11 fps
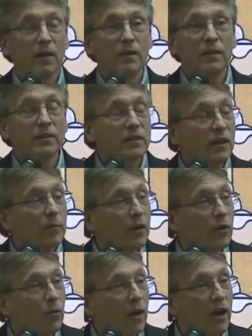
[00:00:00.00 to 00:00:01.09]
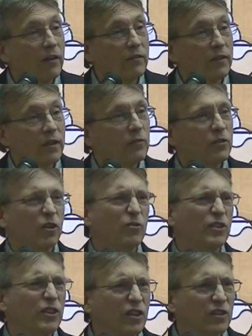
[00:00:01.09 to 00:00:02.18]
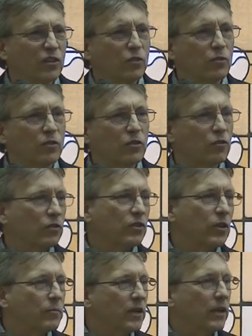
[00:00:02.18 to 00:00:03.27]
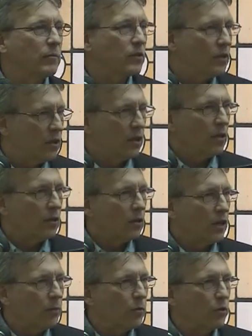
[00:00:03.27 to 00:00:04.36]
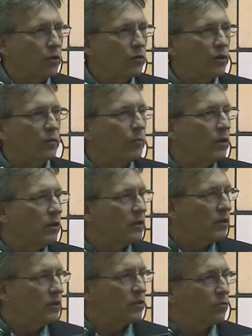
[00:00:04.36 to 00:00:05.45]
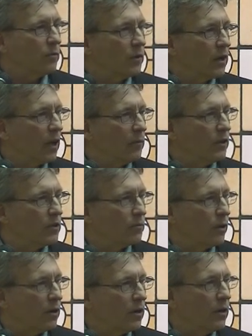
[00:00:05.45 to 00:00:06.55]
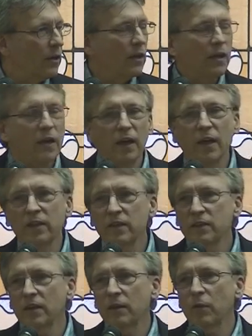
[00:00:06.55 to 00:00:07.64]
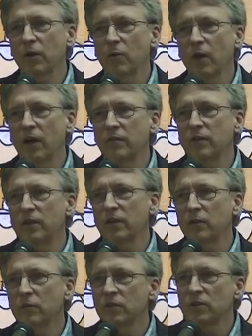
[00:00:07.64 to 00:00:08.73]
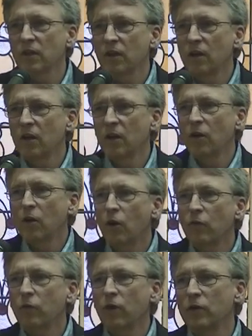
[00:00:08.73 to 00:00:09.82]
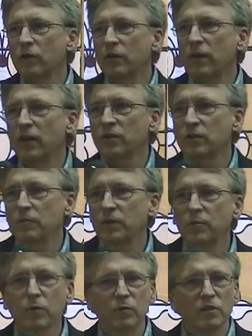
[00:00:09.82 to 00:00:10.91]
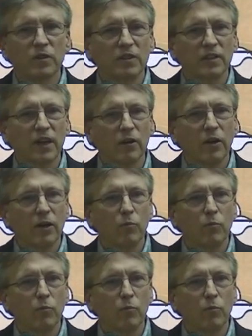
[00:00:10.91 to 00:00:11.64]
This time I arrived, and it was always young students or sometimes labor union militants from the Communist Party. And this time I arrived, there was over 100,000 people. It was a Saturday